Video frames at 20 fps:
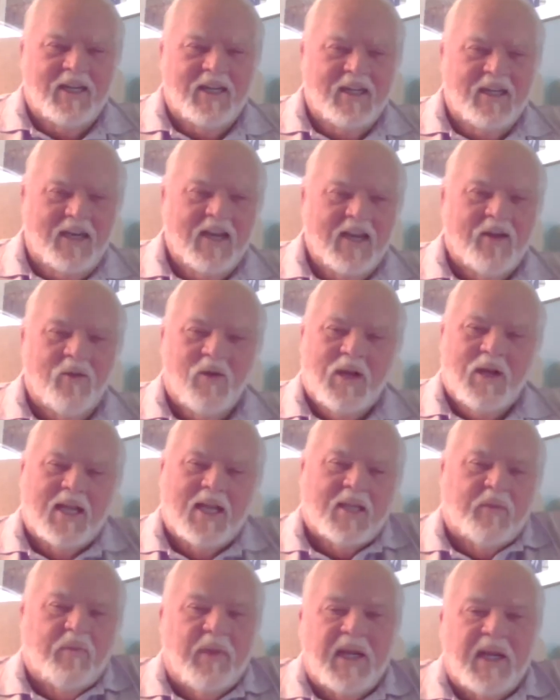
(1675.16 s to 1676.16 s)
Yeah, well,
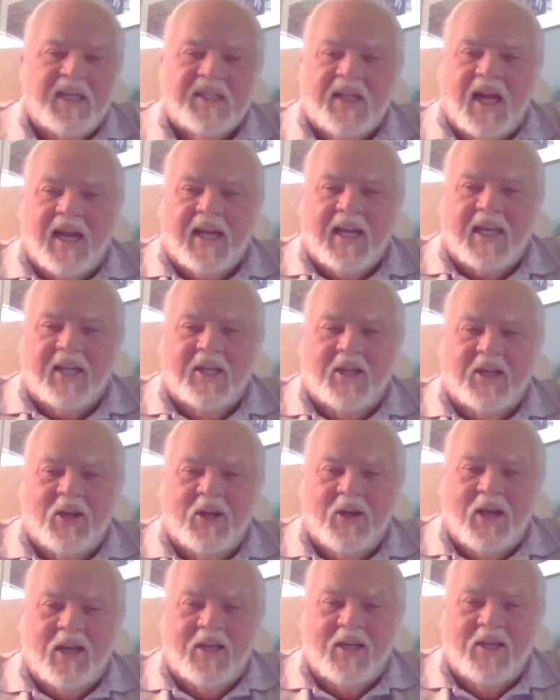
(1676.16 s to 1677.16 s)
that's the best I could
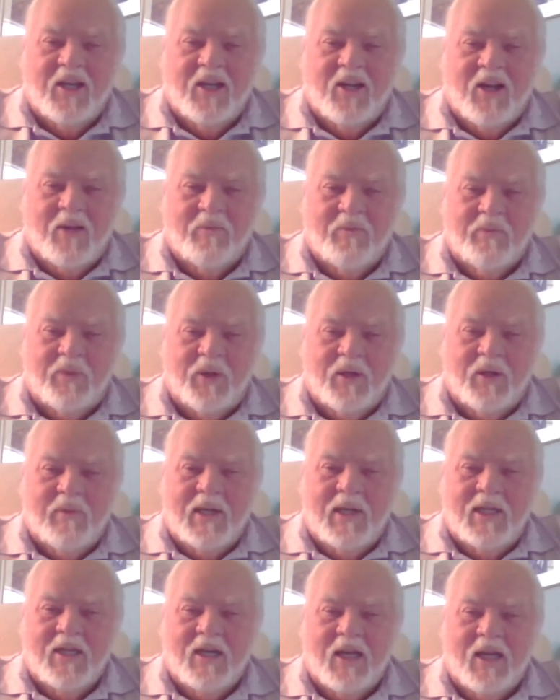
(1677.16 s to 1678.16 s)
do. I put them
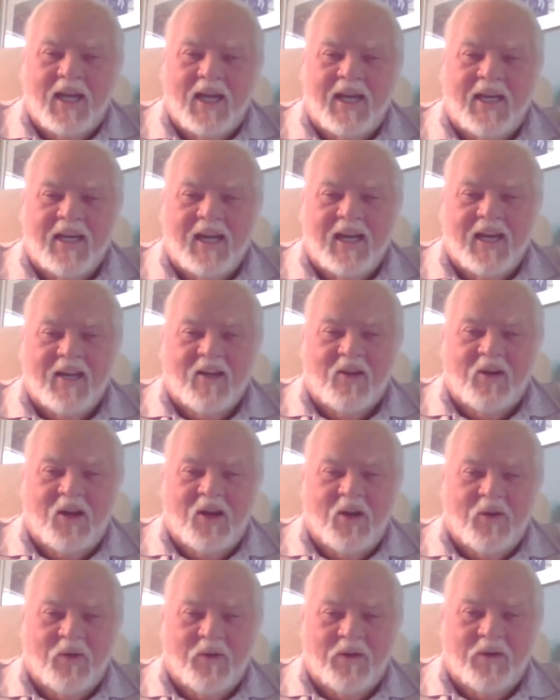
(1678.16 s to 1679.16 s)
in the lake. I don't
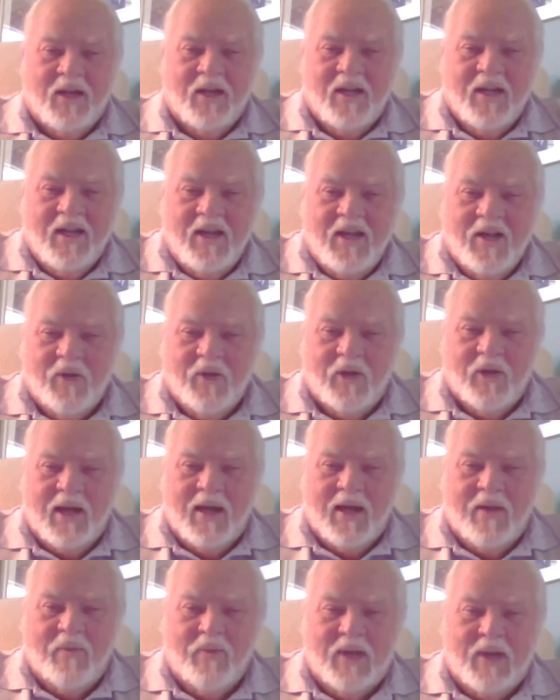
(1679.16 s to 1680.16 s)
know what
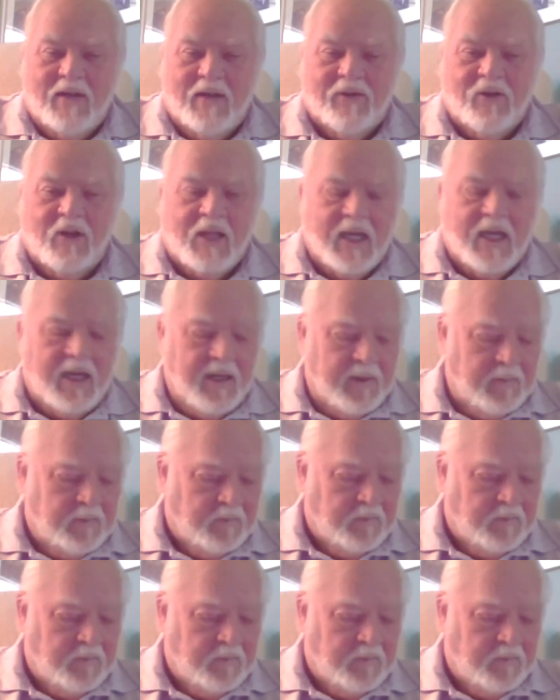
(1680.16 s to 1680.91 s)
happened after that.